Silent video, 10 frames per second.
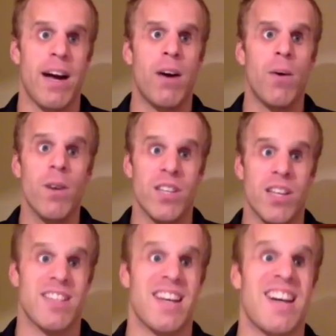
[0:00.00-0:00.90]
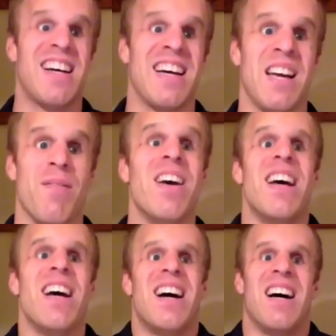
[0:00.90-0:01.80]
hours at a time,
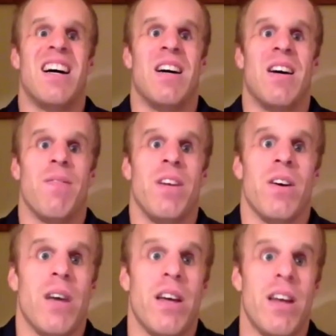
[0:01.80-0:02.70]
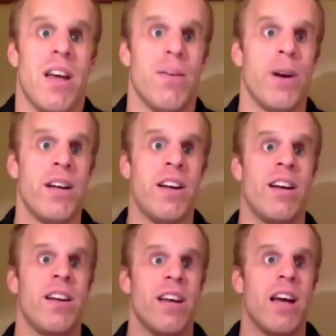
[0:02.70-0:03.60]
had
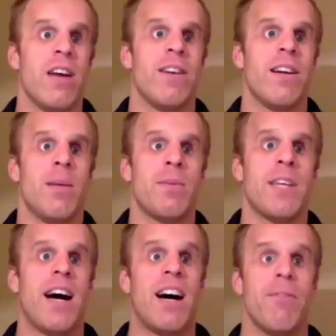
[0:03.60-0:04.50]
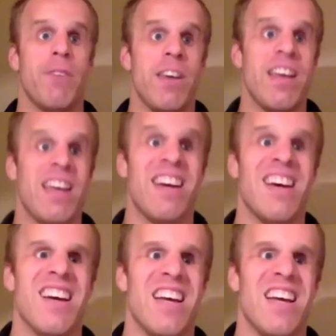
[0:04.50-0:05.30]
ridden up to Javi